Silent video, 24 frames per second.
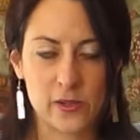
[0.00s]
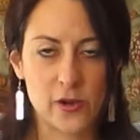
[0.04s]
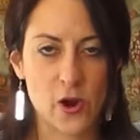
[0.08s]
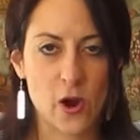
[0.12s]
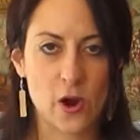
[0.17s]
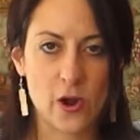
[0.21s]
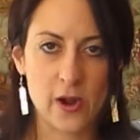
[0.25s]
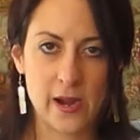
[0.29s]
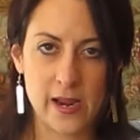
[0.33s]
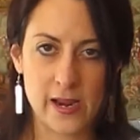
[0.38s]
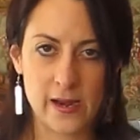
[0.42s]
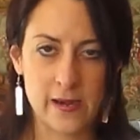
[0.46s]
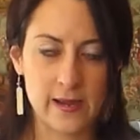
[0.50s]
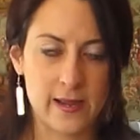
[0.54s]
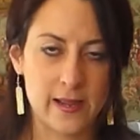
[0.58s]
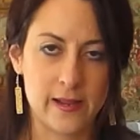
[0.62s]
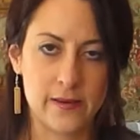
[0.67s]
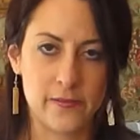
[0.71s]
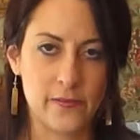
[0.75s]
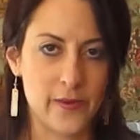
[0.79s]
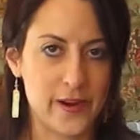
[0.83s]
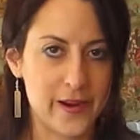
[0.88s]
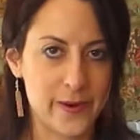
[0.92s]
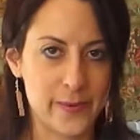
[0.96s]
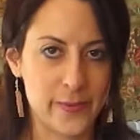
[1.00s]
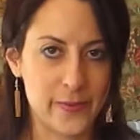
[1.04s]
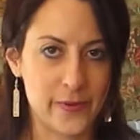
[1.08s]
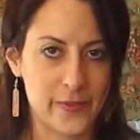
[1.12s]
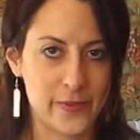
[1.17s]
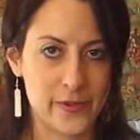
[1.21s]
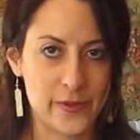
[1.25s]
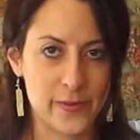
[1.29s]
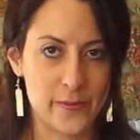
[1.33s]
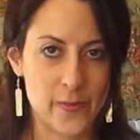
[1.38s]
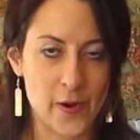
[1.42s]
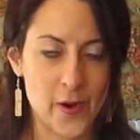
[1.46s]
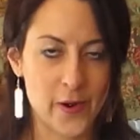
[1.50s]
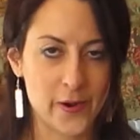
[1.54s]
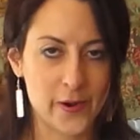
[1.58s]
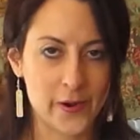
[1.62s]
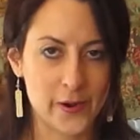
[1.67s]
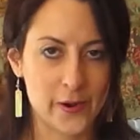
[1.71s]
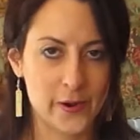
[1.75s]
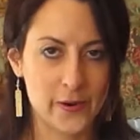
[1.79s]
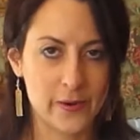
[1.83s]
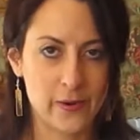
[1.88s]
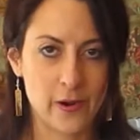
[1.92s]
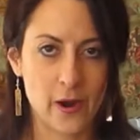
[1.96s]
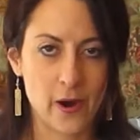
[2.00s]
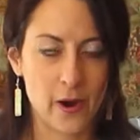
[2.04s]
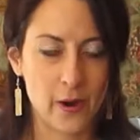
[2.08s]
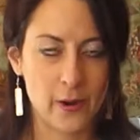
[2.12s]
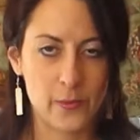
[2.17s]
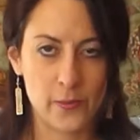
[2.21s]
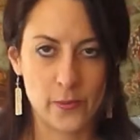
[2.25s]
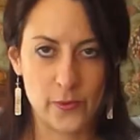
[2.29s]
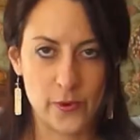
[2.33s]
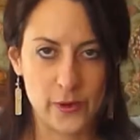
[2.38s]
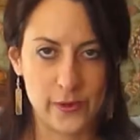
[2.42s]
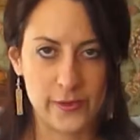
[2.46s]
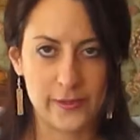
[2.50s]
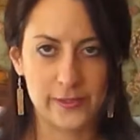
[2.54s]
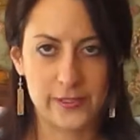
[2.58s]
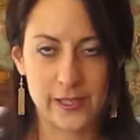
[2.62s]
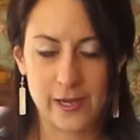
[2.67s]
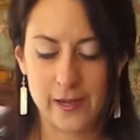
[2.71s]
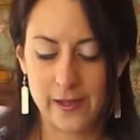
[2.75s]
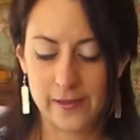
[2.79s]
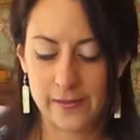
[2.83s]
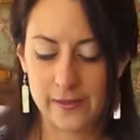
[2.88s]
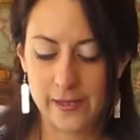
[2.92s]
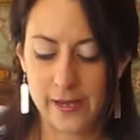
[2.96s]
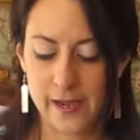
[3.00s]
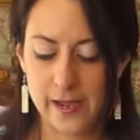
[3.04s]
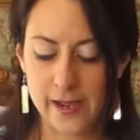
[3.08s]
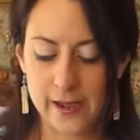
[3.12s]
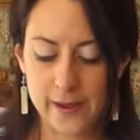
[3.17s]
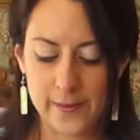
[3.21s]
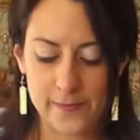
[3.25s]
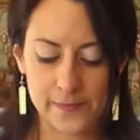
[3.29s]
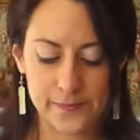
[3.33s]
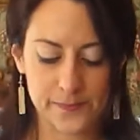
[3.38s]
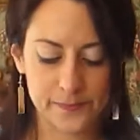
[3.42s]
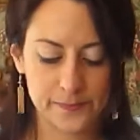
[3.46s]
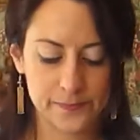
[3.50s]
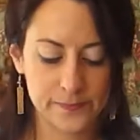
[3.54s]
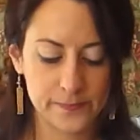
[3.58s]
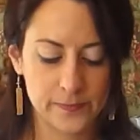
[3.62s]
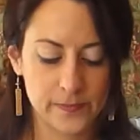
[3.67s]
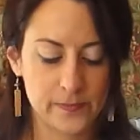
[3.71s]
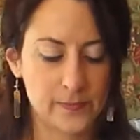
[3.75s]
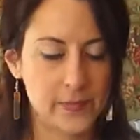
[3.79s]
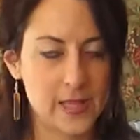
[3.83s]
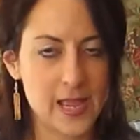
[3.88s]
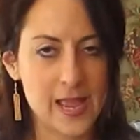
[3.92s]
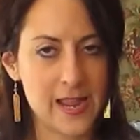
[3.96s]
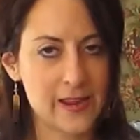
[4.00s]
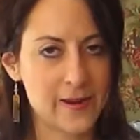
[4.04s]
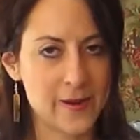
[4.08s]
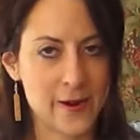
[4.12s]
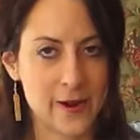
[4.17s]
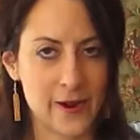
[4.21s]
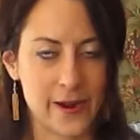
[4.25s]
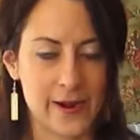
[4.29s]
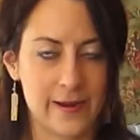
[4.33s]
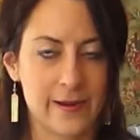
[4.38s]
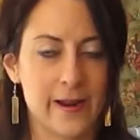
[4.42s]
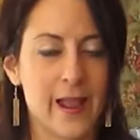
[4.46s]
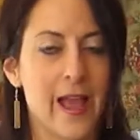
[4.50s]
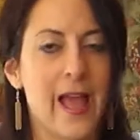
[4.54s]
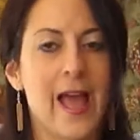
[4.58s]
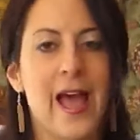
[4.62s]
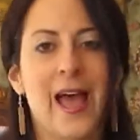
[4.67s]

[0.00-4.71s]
the carton and write with a marker hard boiled on the, um, the egg carton.